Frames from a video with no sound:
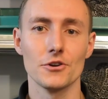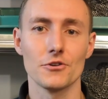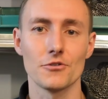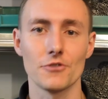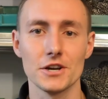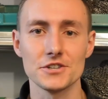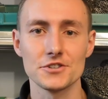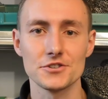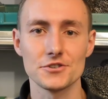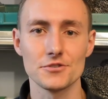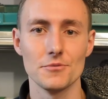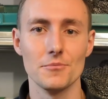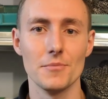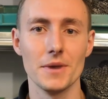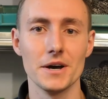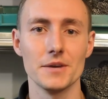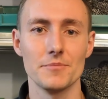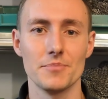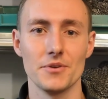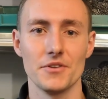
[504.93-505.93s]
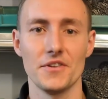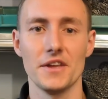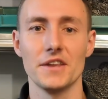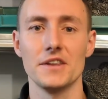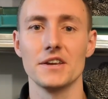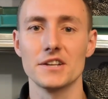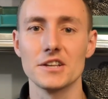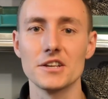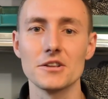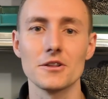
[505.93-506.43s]
crush my
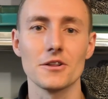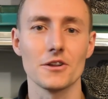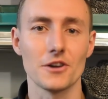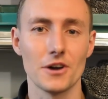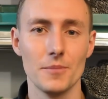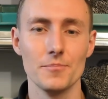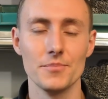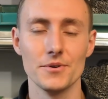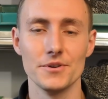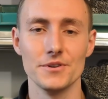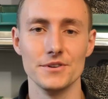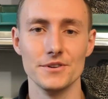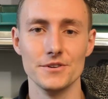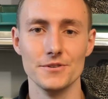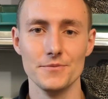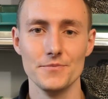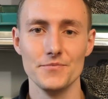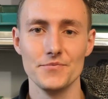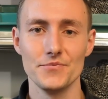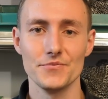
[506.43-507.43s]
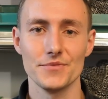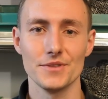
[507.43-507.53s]
pathetic little company.